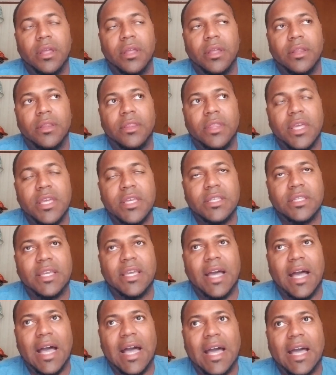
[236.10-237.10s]
these
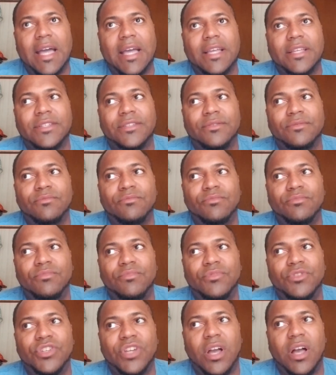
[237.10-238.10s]
guys,
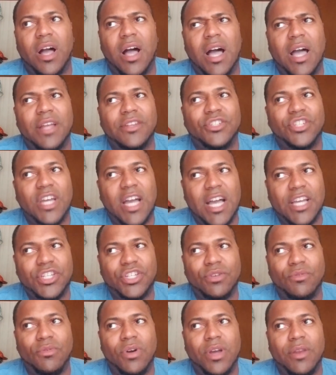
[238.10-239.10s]

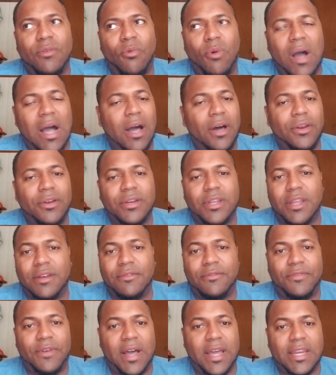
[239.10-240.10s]
Joshua and Wilder didn't
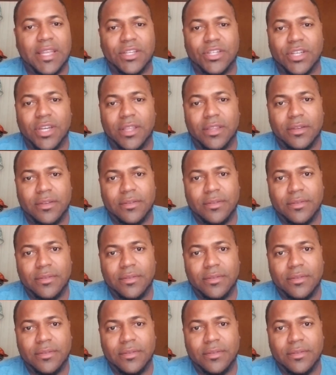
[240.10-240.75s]
fight each other,